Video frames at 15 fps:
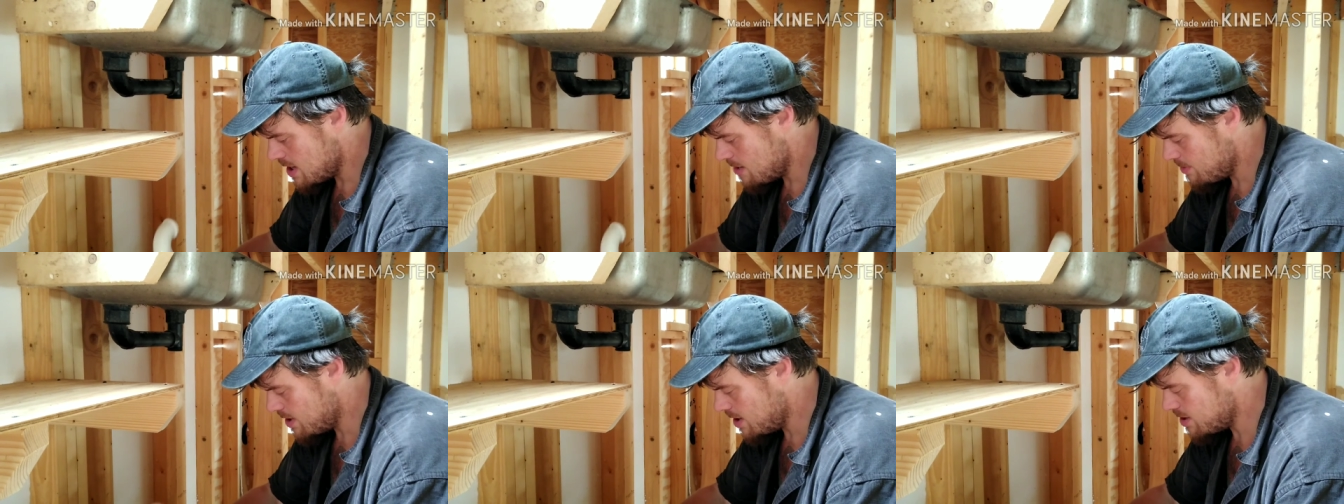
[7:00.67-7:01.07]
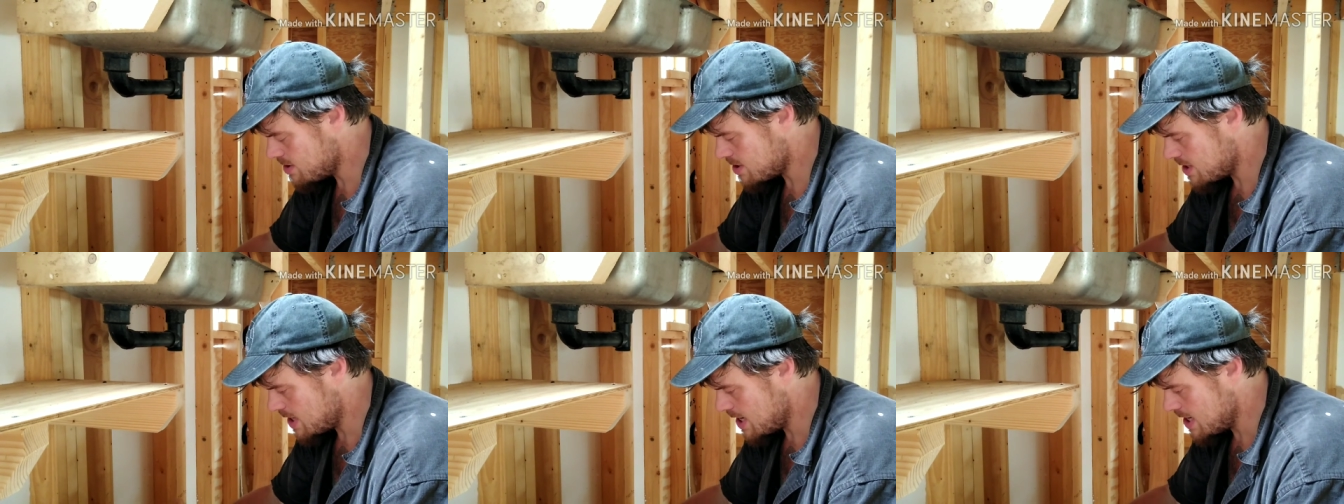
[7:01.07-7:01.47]
I mean, I
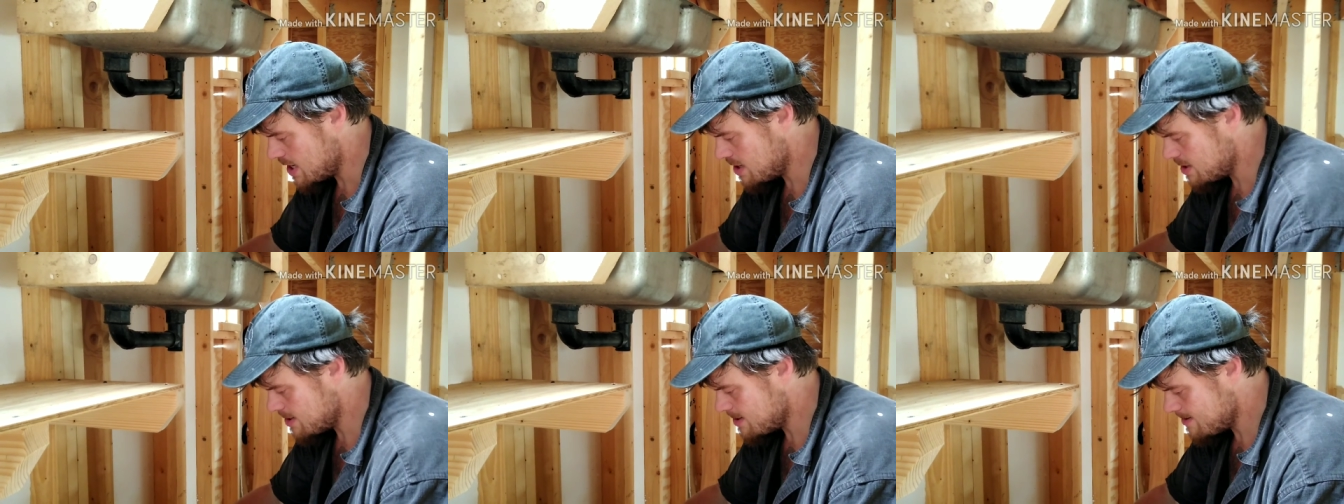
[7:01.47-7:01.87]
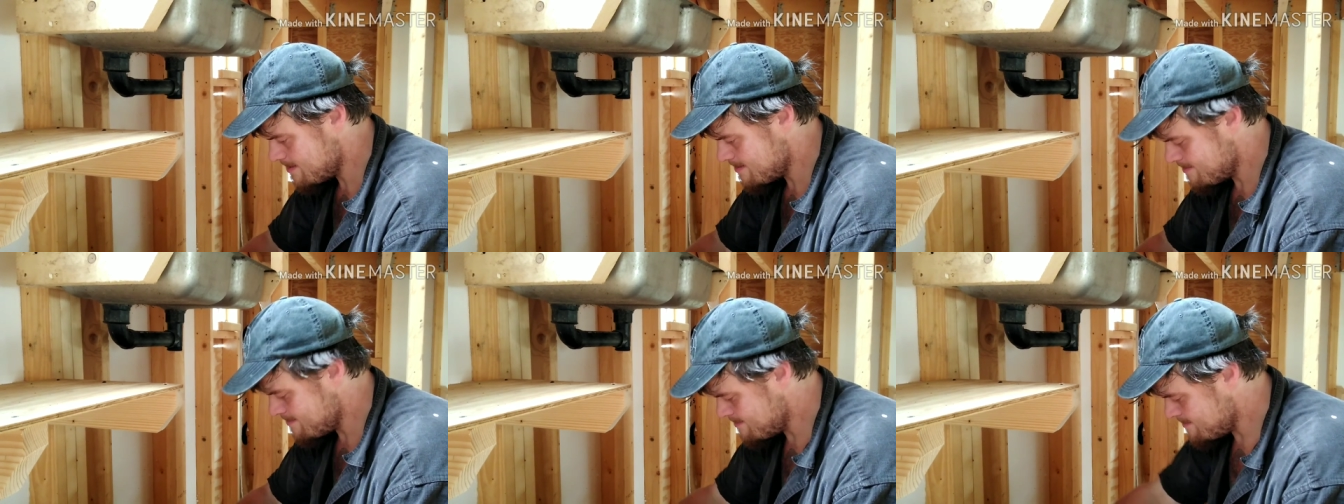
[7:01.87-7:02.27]
understand
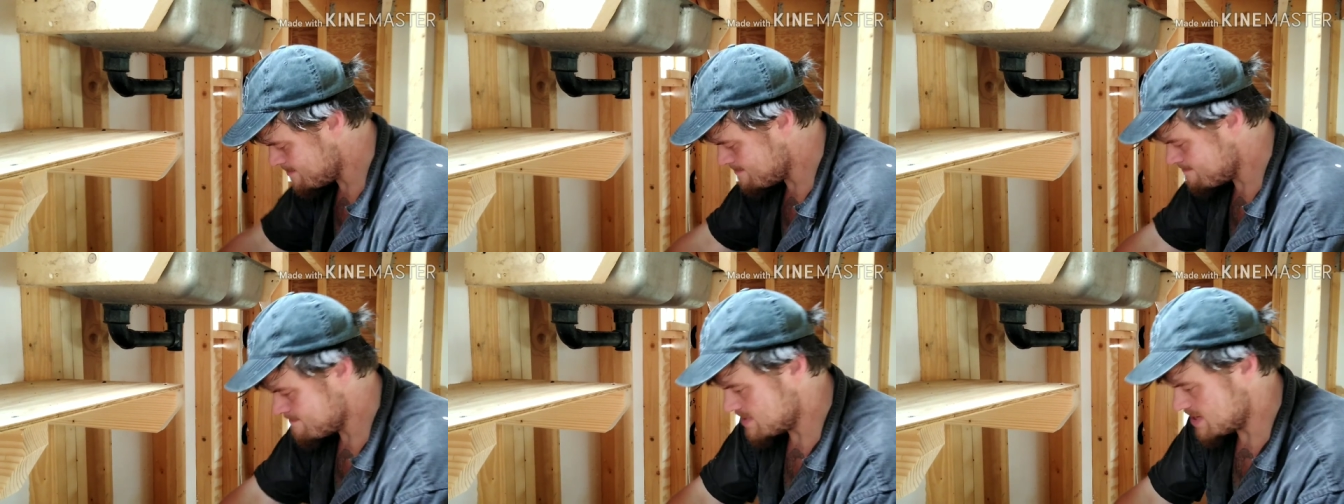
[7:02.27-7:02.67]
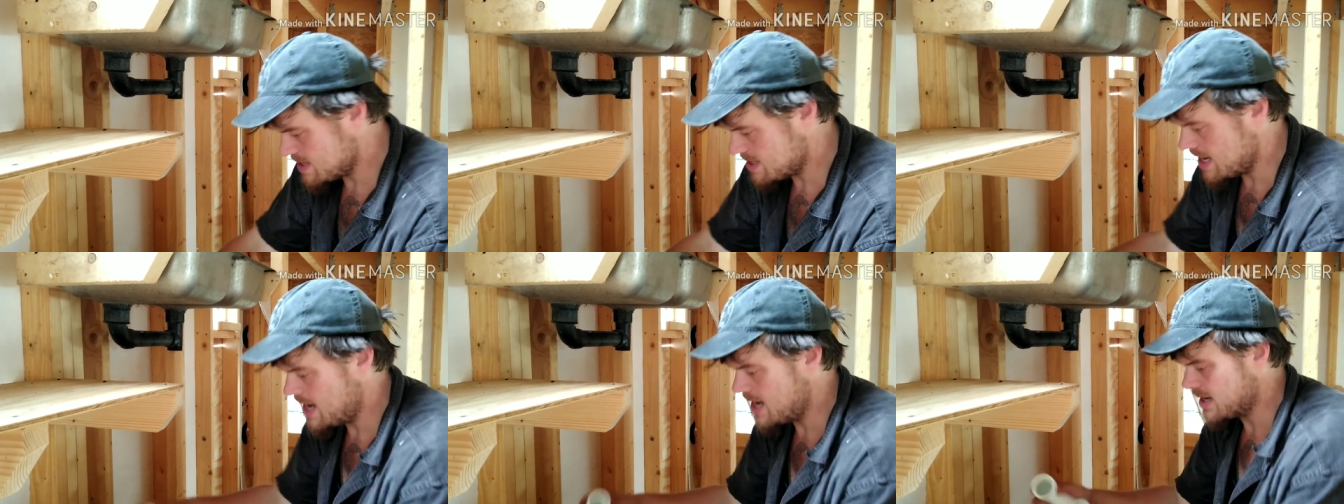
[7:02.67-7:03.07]

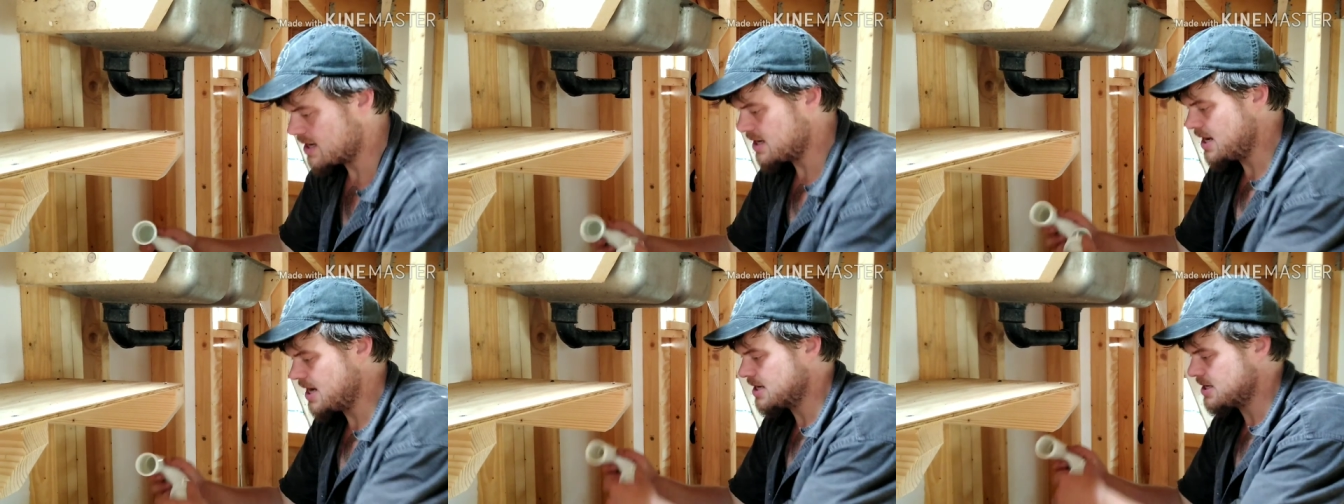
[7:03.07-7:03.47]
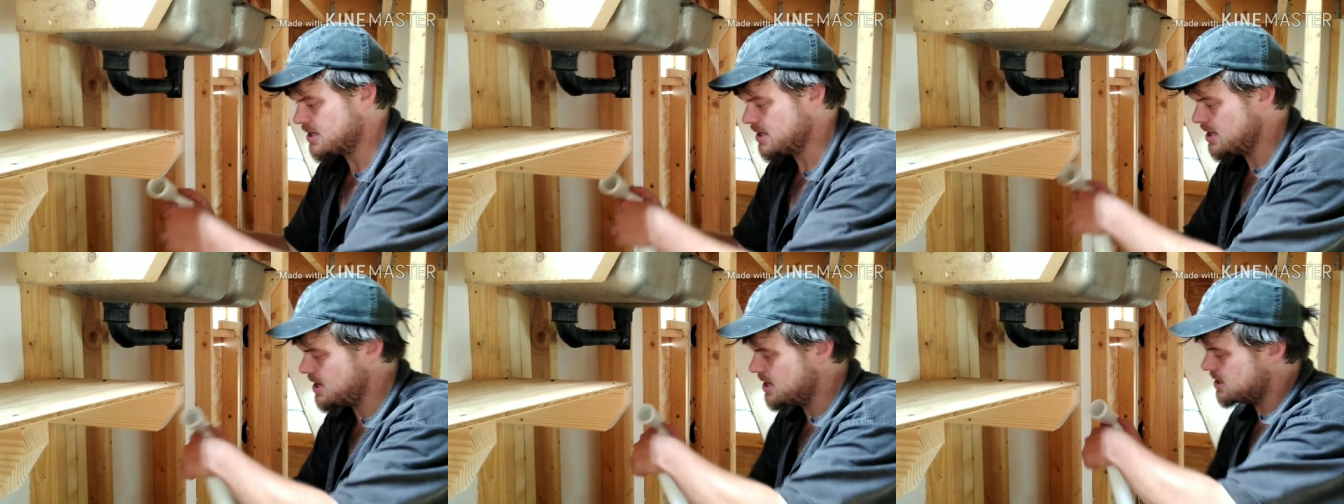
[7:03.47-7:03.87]
that that connects
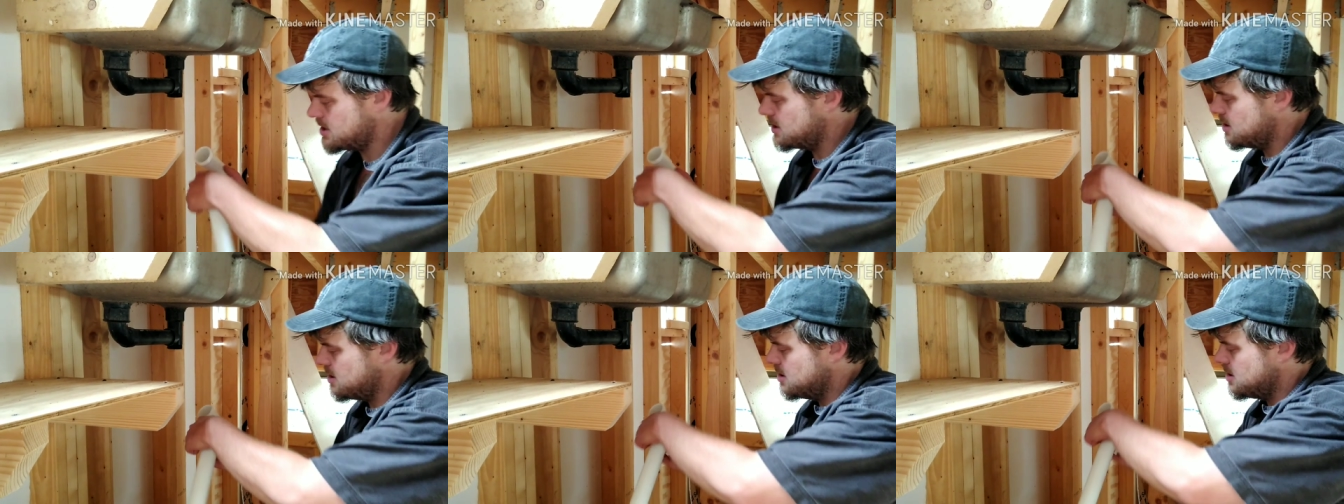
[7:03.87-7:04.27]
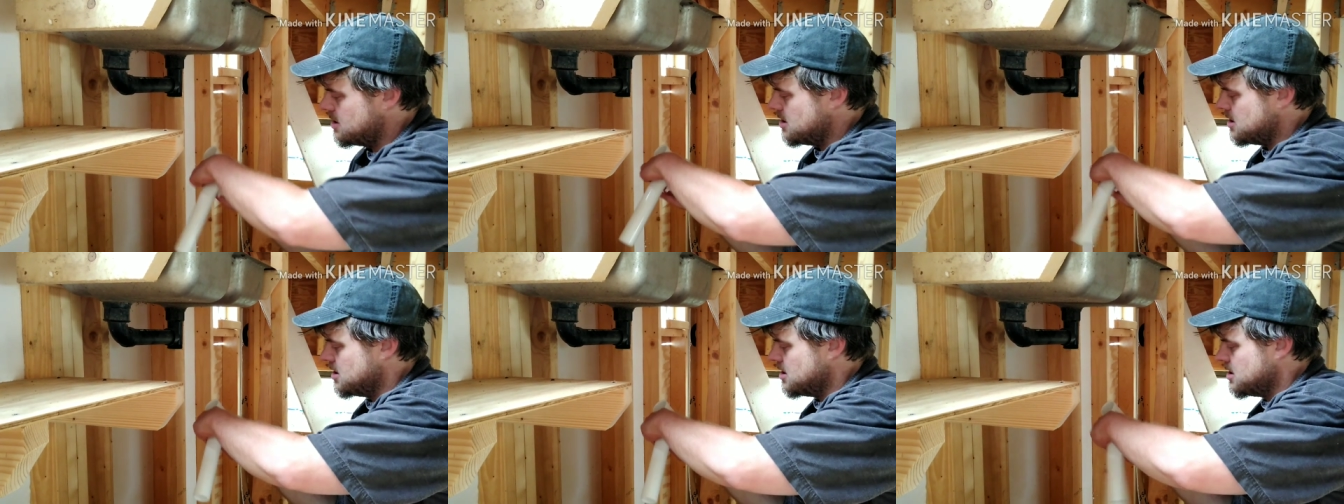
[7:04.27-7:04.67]
to this.
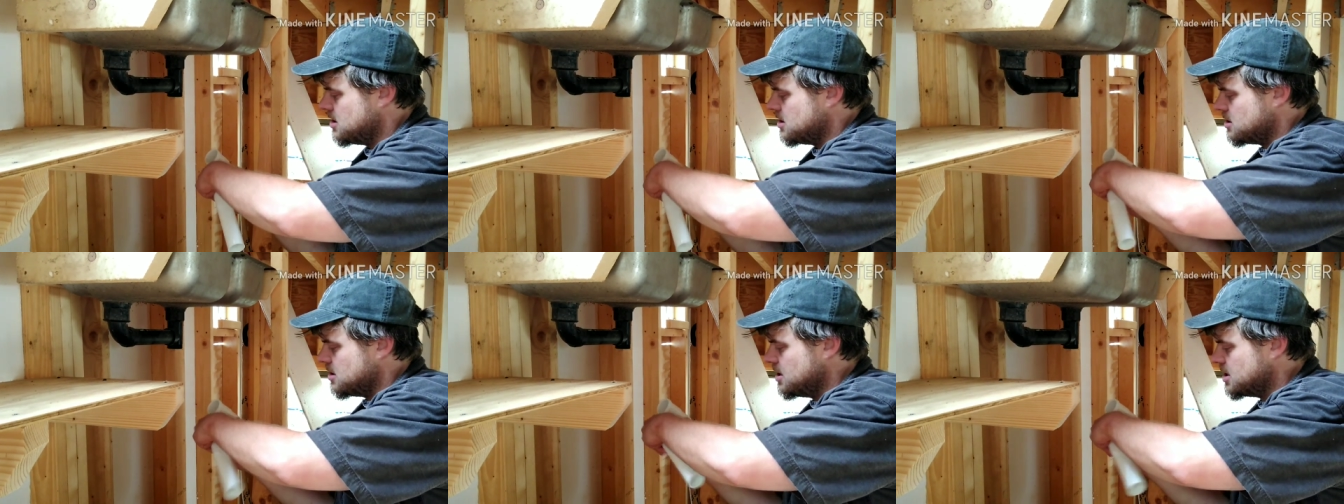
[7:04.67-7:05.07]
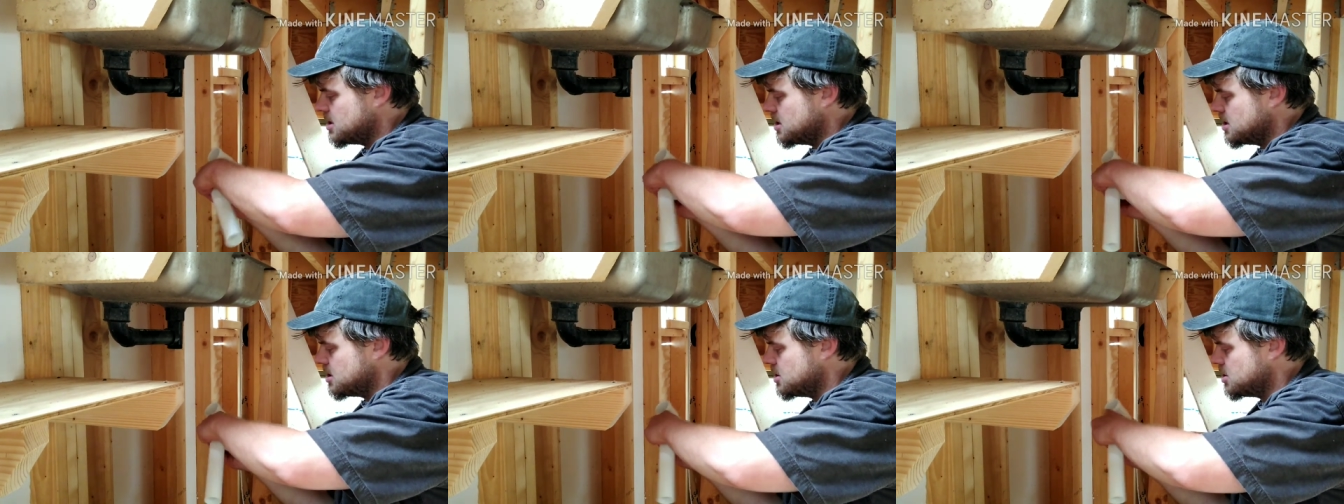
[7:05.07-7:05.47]
So
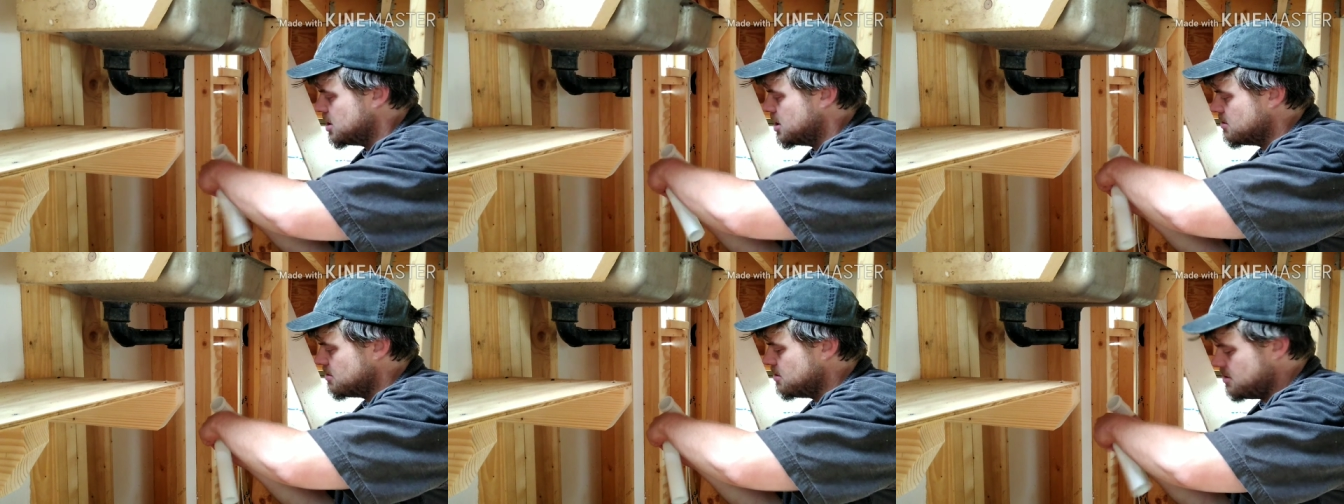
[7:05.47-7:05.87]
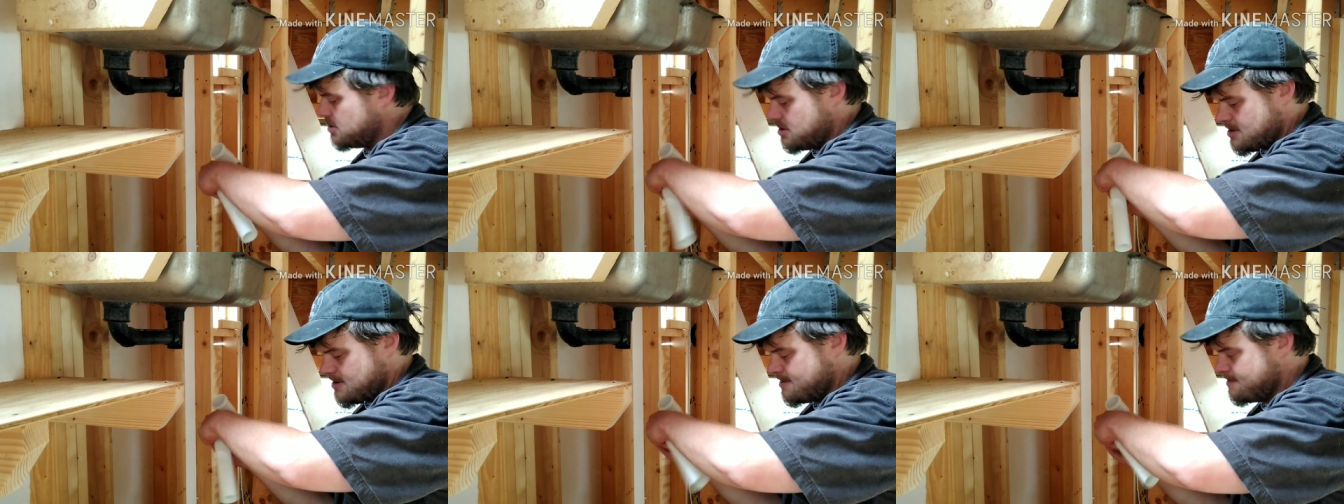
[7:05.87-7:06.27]
this is the general